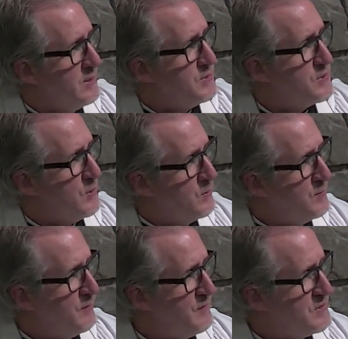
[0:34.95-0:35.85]
So
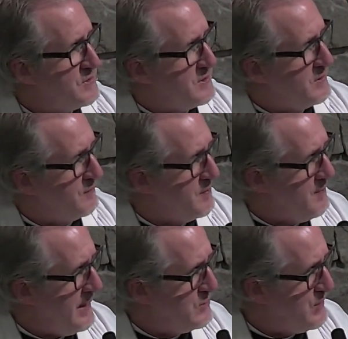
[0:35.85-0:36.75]
the visit of the
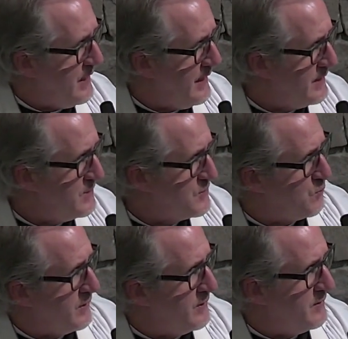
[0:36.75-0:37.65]
Magi is
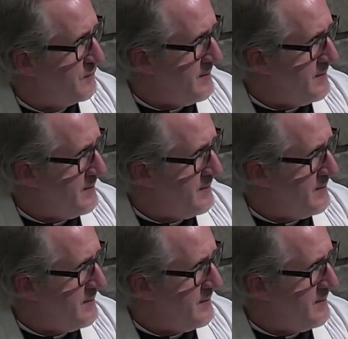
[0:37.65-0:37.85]
one of the